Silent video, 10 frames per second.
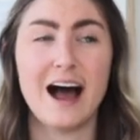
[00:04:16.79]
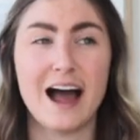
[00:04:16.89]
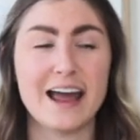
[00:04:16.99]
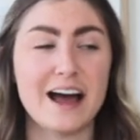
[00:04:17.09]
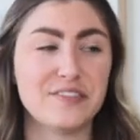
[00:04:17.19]

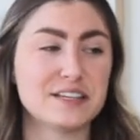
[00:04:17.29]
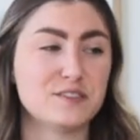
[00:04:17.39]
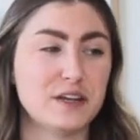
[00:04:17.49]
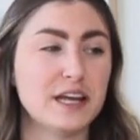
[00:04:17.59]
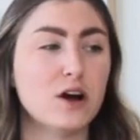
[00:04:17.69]
I had
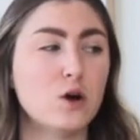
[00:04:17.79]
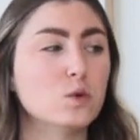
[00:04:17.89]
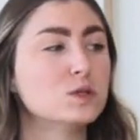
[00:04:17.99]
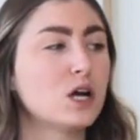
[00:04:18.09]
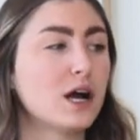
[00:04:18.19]
this
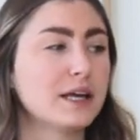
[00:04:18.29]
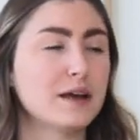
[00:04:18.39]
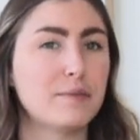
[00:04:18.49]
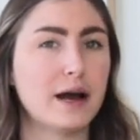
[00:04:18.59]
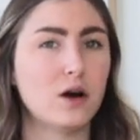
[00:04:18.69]
video
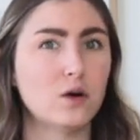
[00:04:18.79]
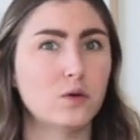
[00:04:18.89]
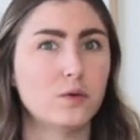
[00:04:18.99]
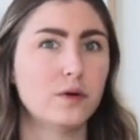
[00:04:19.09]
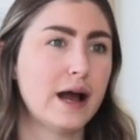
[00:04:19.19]
talking about